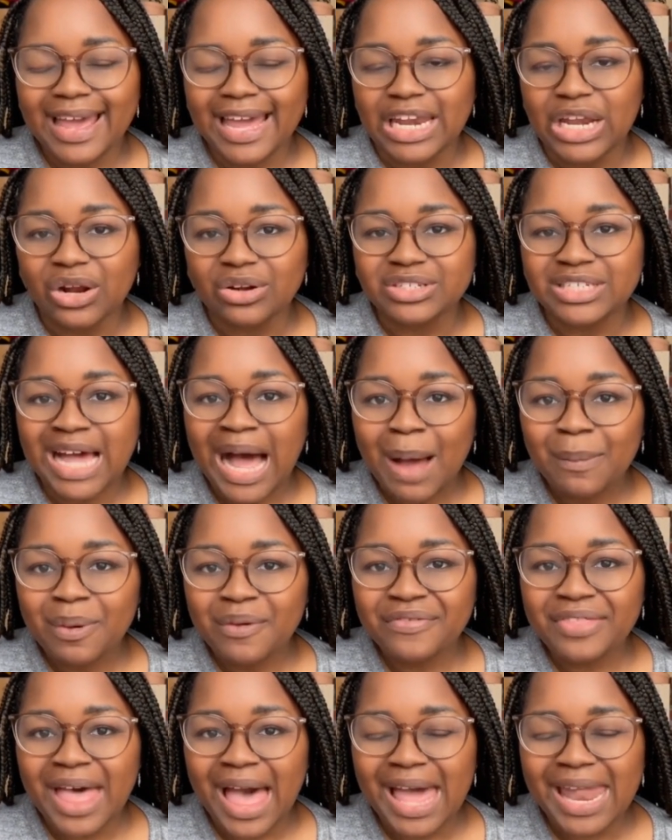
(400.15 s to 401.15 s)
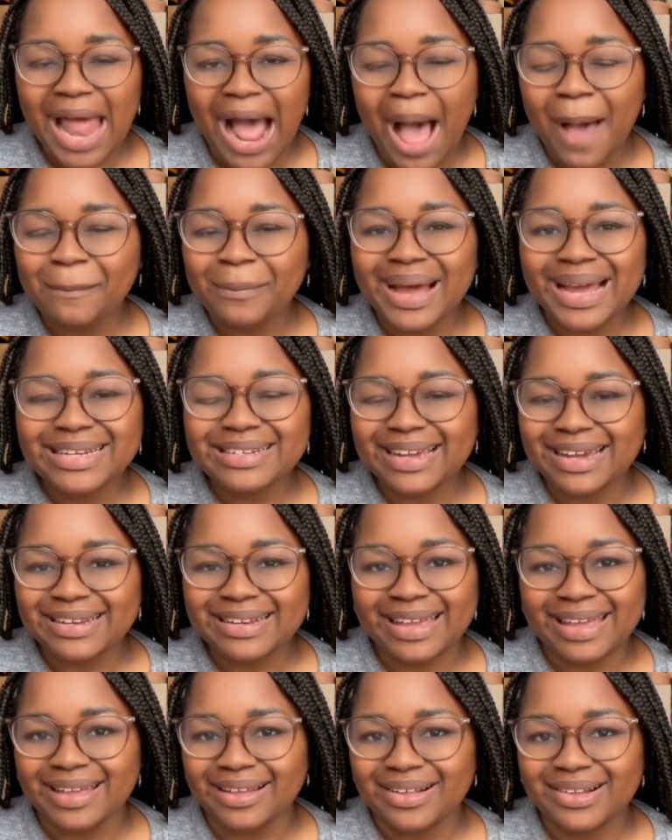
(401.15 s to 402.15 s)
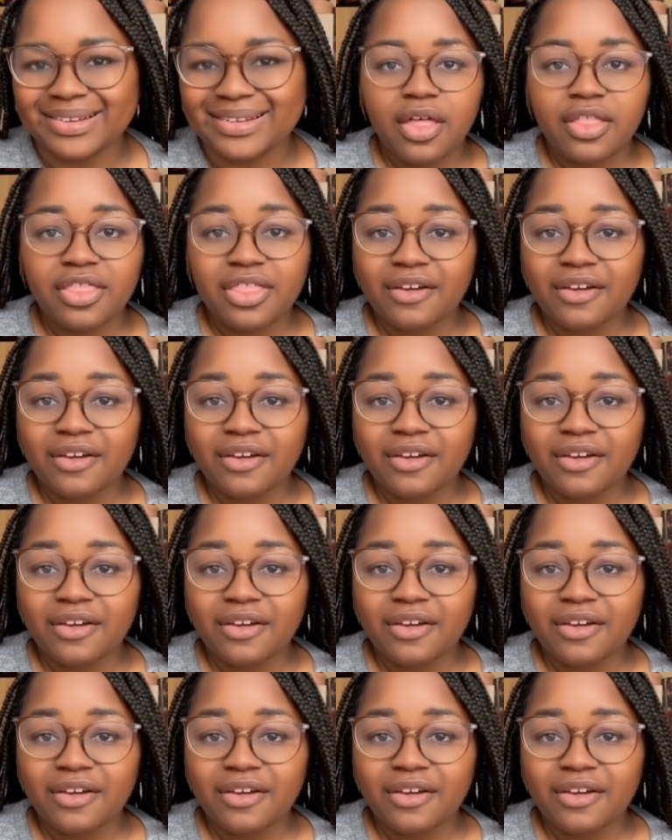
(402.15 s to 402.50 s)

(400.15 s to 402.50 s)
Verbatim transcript: And on top of that, I might get killed.